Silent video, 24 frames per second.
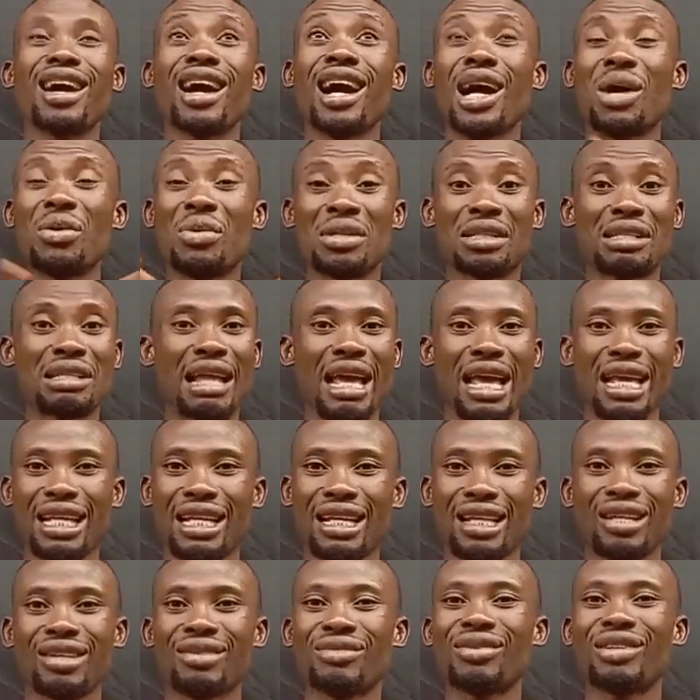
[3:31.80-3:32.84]
I was like,
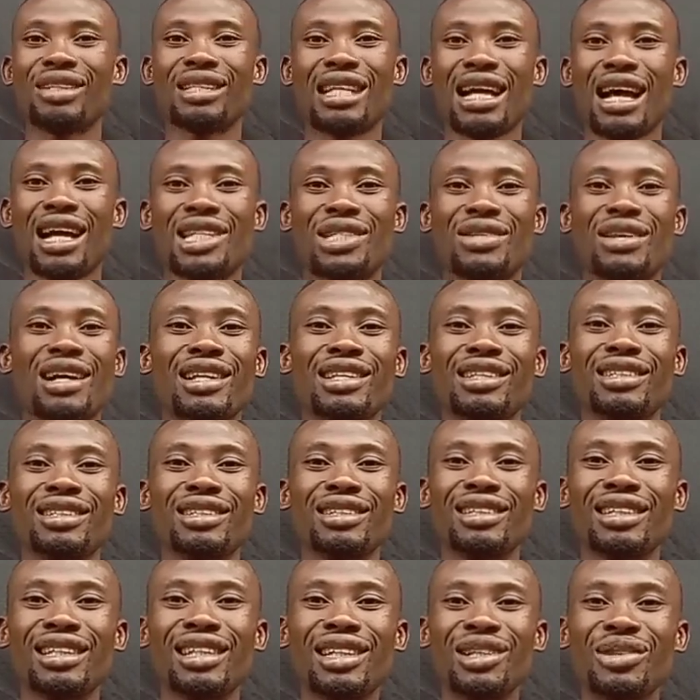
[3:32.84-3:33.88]
what actually
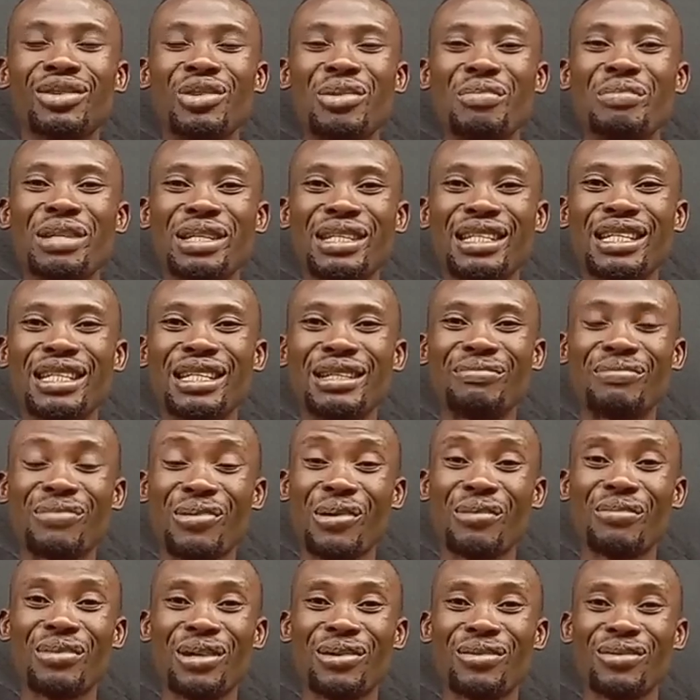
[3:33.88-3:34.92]
could be the
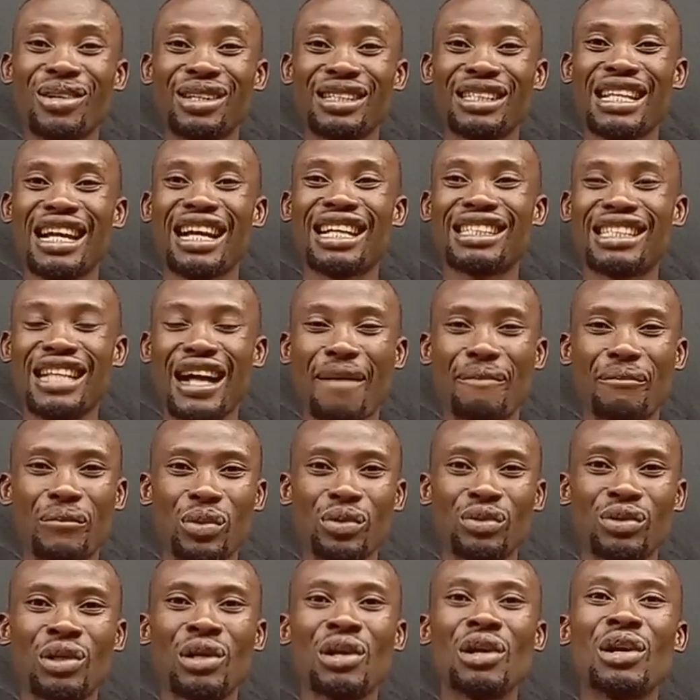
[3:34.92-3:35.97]
problem? What has
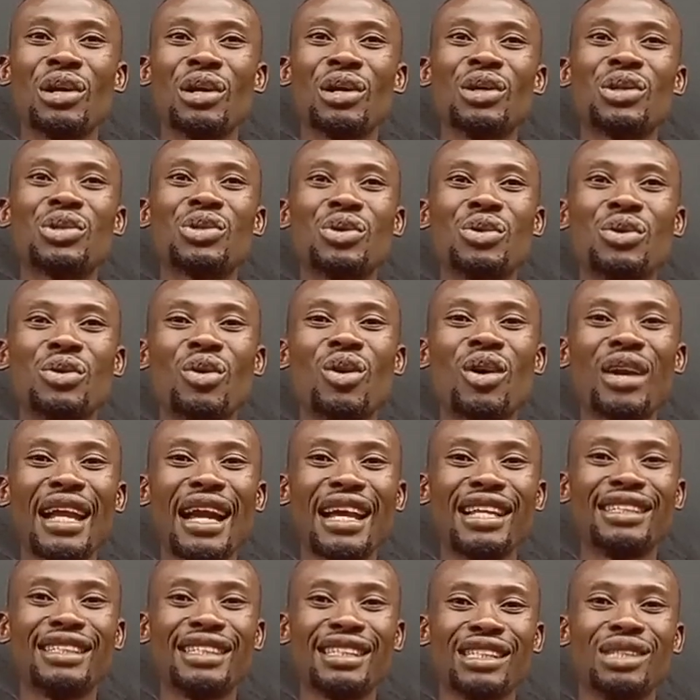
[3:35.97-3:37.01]
happened? So all I
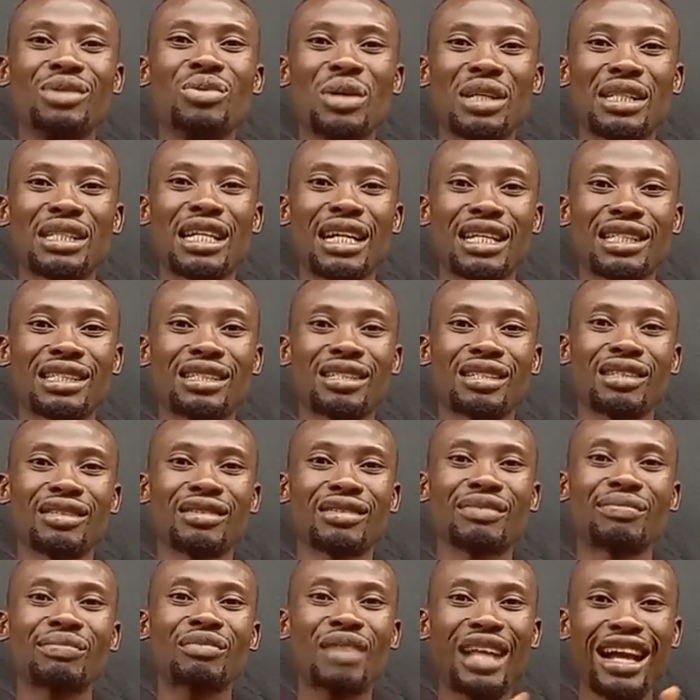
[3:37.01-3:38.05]
did was that
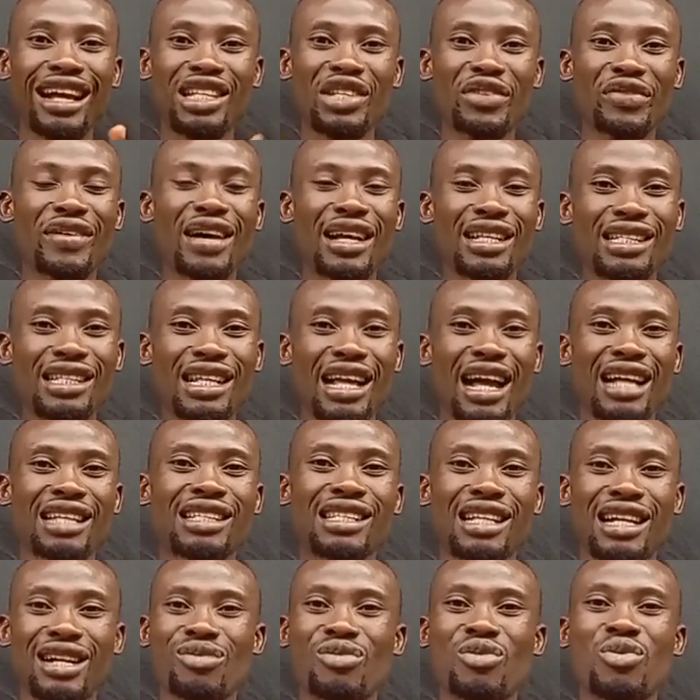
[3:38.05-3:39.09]
as fast as
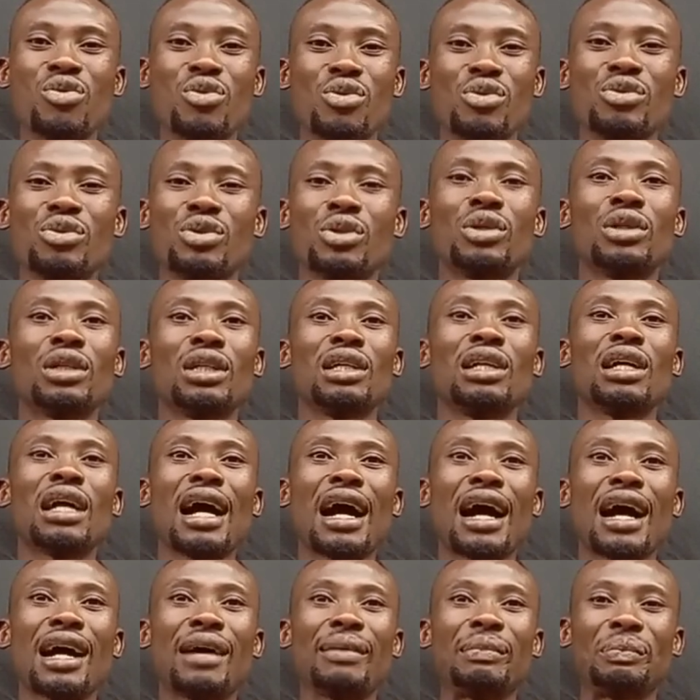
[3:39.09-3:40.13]
I could,
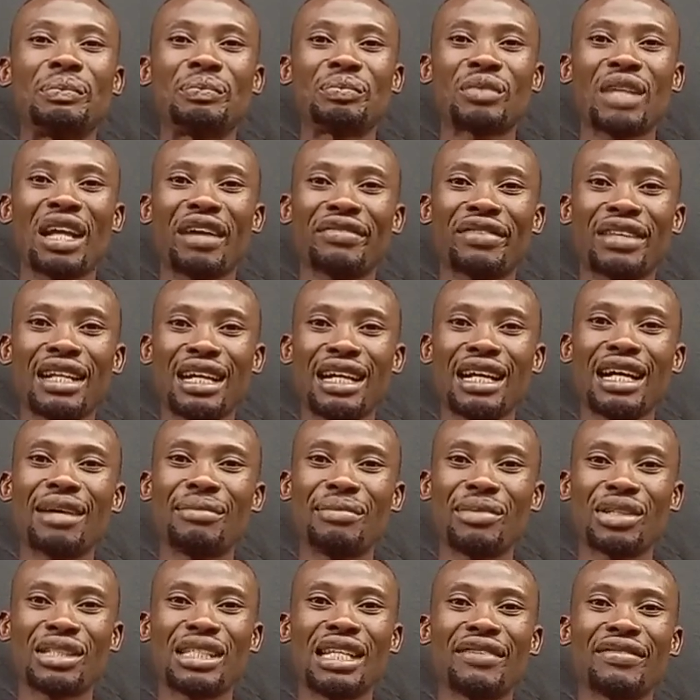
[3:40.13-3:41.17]
after I
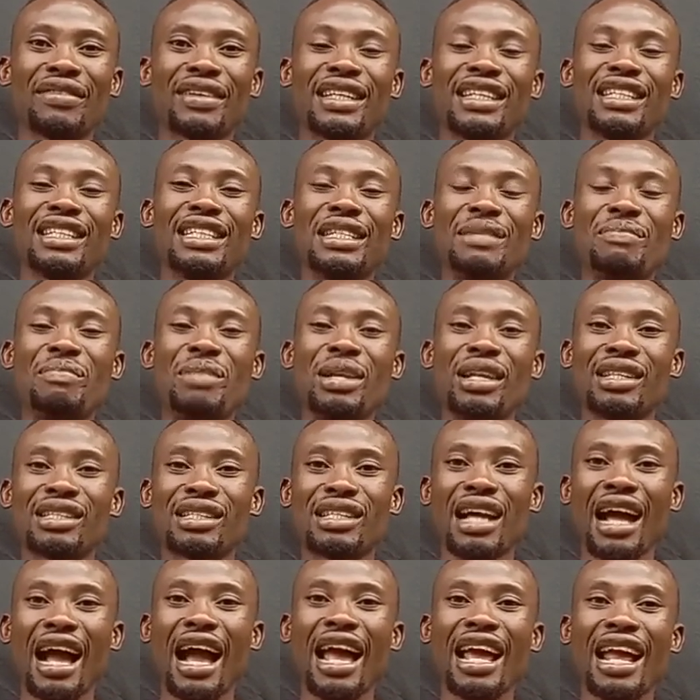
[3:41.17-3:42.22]
must have cleaned the place,
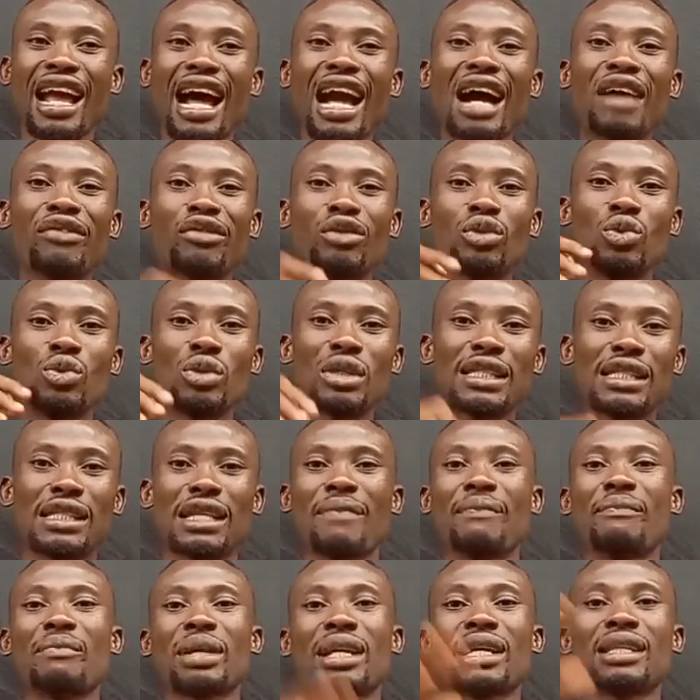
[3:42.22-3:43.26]
I have to
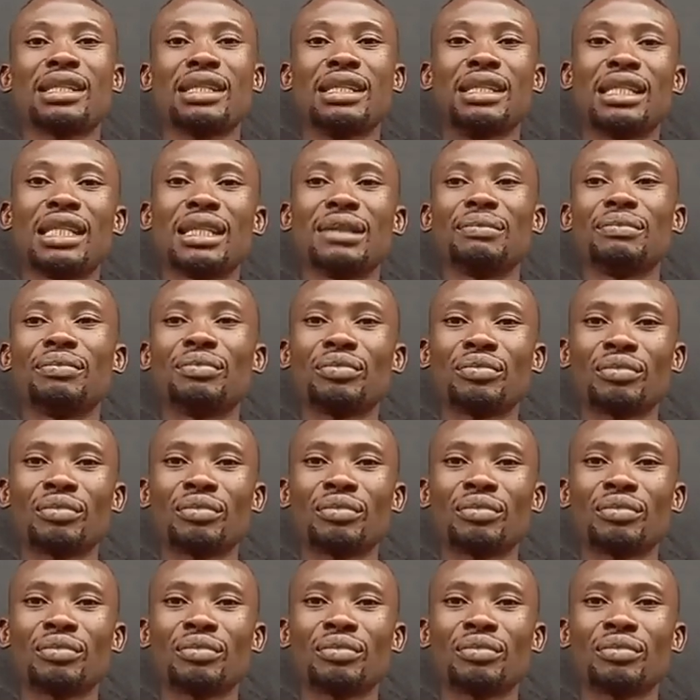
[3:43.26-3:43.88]
separate them.